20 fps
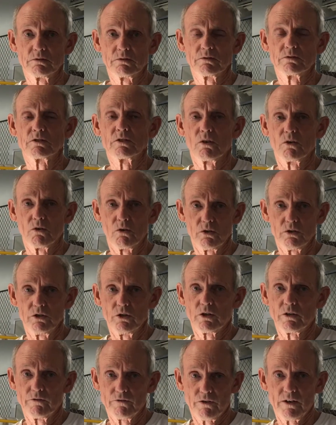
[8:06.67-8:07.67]
So you
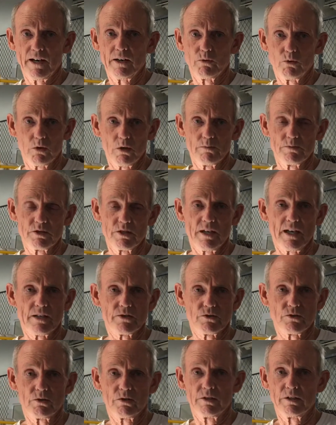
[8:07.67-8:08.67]
can find worms
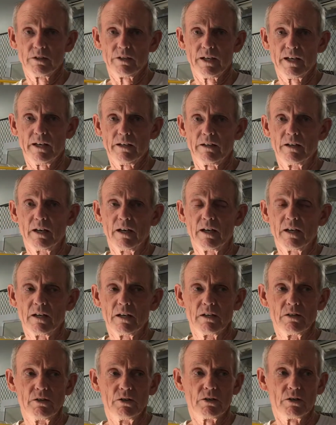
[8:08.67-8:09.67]
naturally in that.
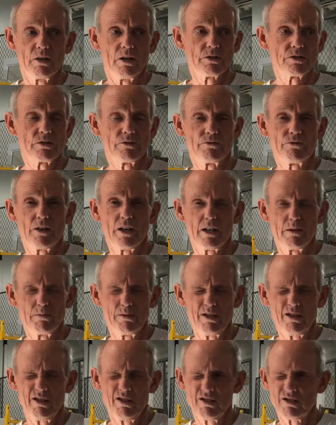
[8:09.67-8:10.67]
You can also find them
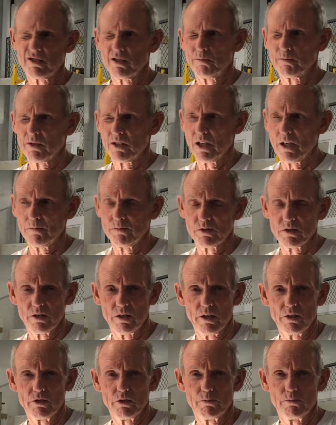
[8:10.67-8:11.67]
here sometimes
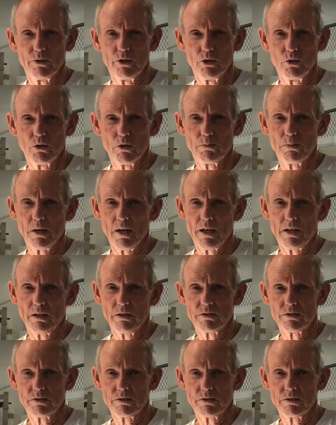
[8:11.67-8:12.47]
under manure piles,